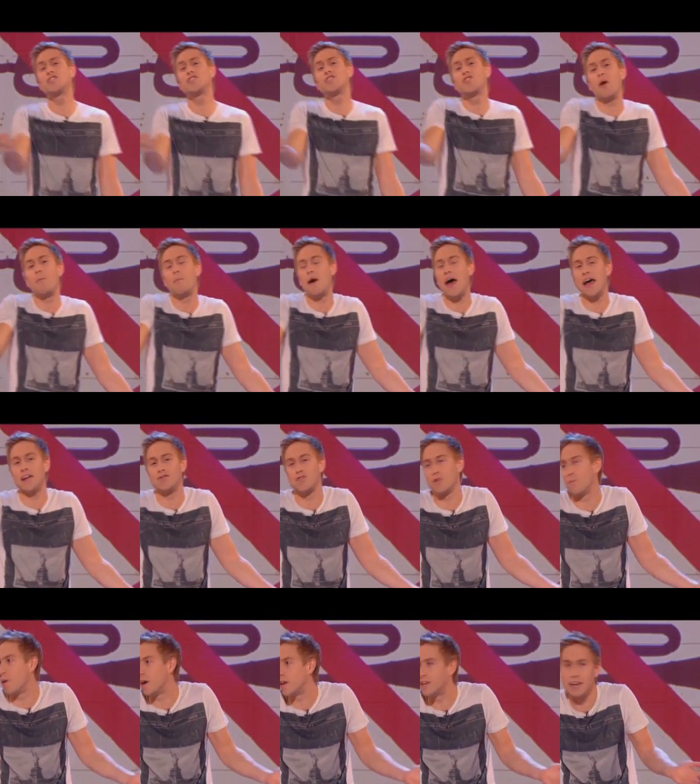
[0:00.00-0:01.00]
stop pets
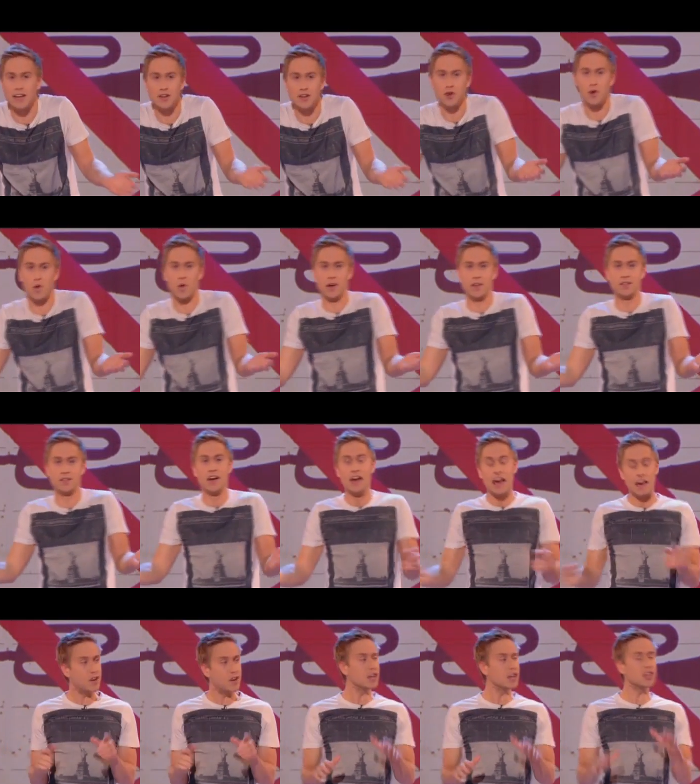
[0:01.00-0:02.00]
from making noise?
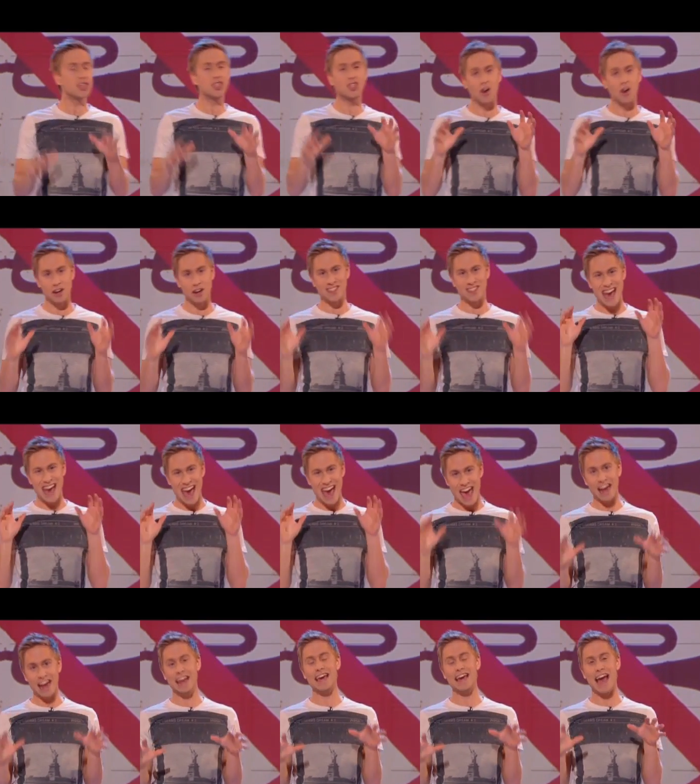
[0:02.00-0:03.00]
If you're going to silence
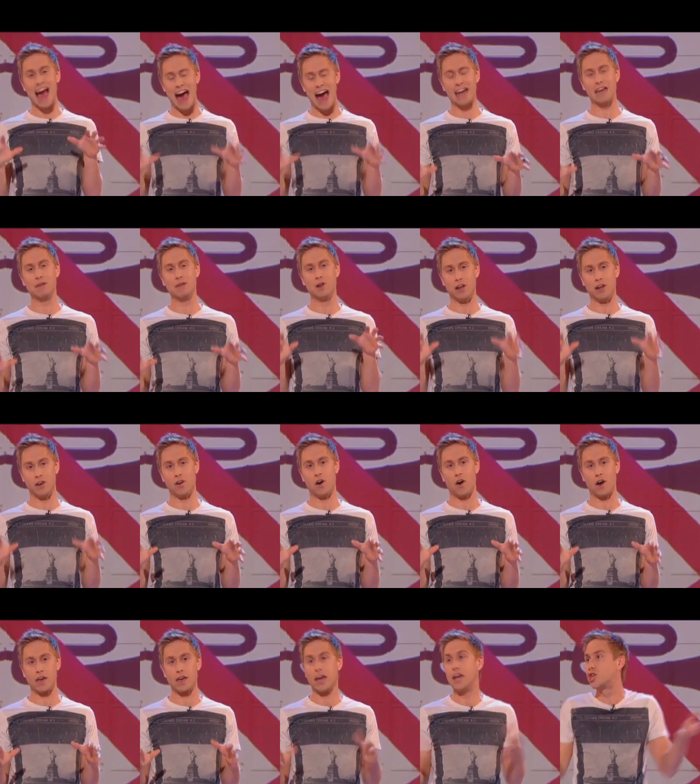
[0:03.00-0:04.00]
any animal at
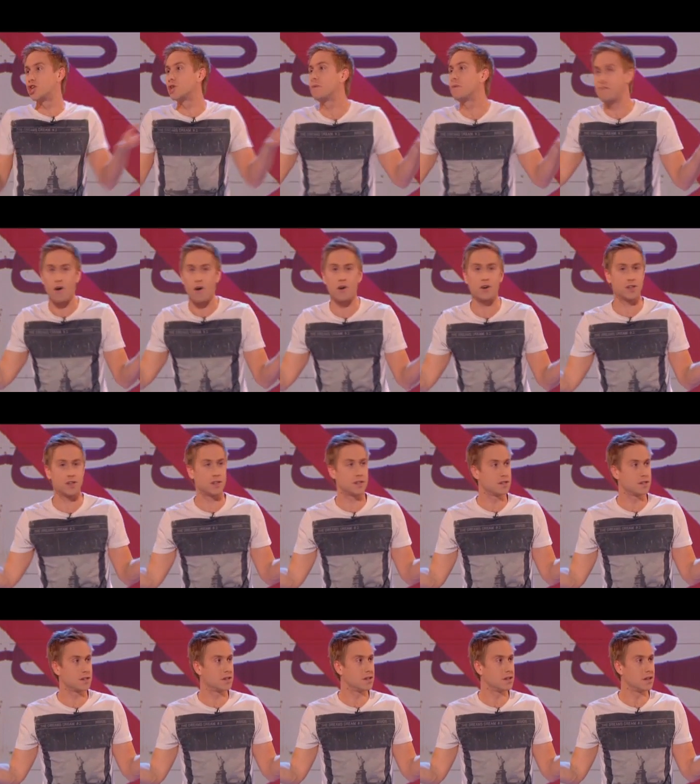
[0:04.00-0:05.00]
night, it should be
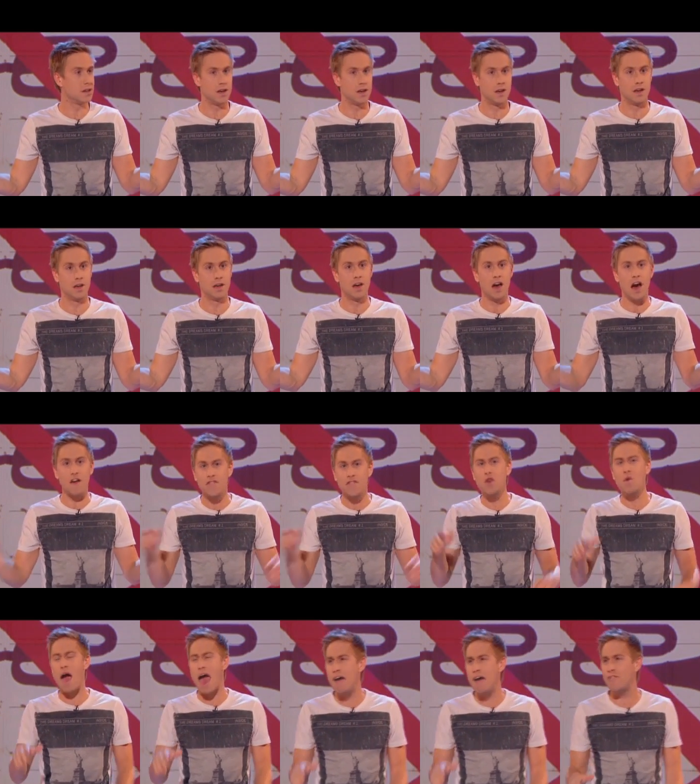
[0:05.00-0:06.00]
foxes. Have
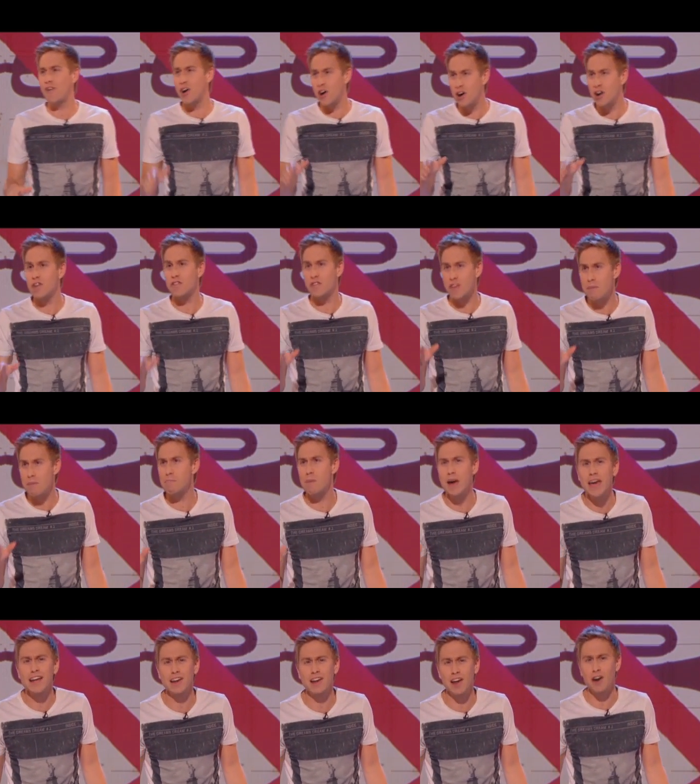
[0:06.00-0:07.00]
you ever heard them
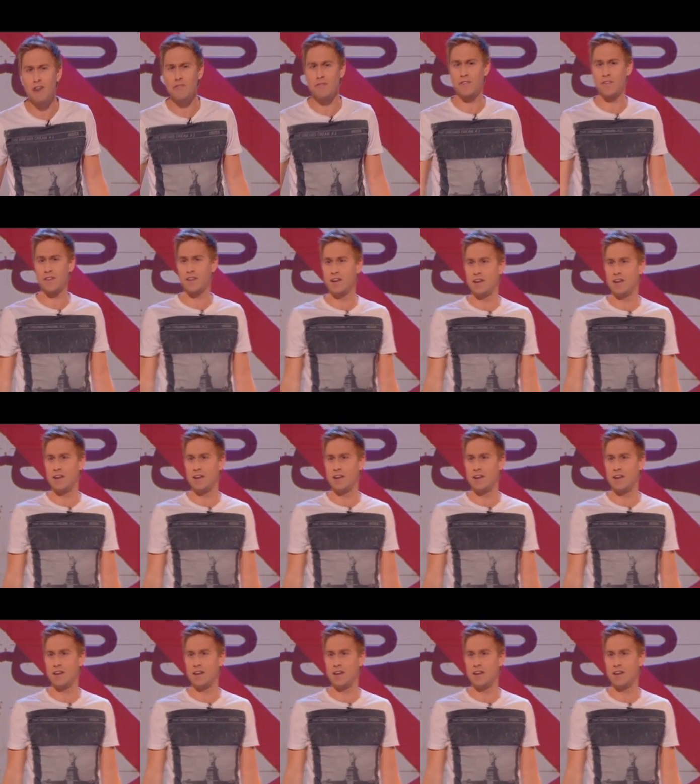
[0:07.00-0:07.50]
make love?